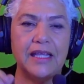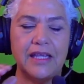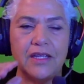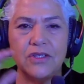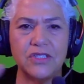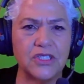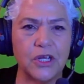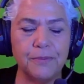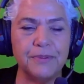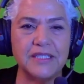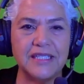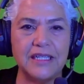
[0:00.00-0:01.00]
in your scope
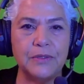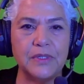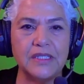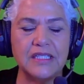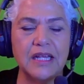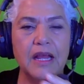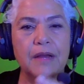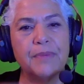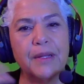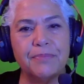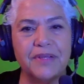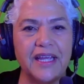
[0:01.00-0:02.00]
and sequence, by
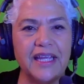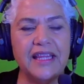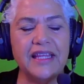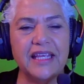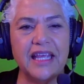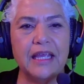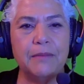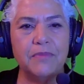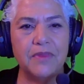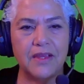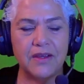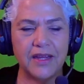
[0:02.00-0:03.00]
playing the game,
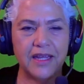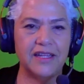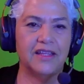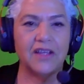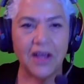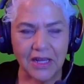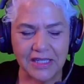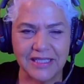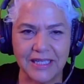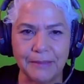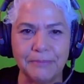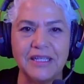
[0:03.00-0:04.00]
they're getting the
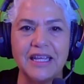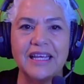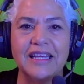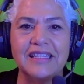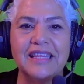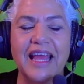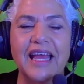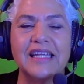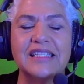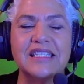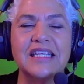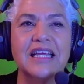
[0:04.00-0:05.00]
concept
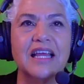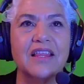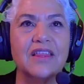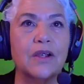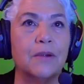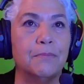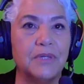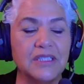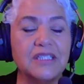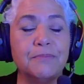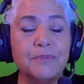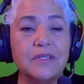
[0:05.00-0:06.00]
that there are
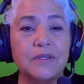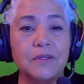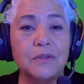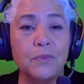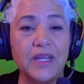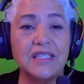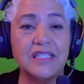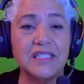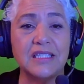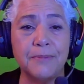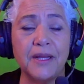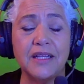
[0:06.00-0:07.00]
multiple ways to
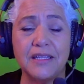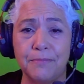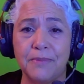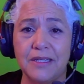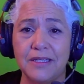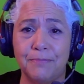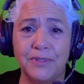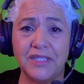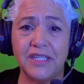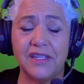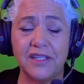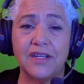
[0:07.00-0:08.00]
spell a
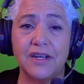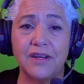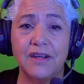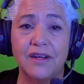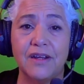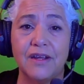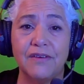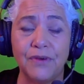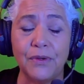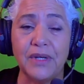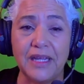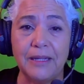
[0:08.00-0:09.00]
particular
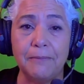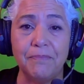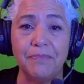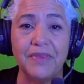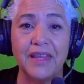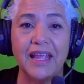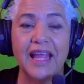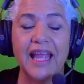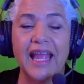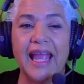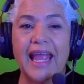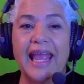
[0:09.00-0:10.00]
phoneme.
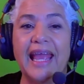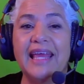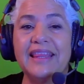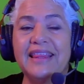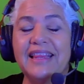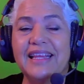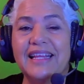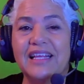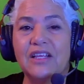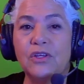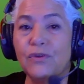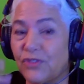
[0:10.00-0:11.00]
And
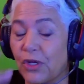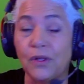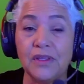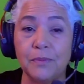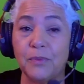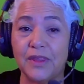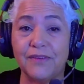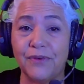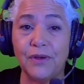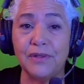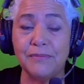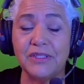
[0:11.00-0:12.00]
you've told them what the
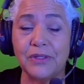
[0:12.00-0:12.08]
phoneme is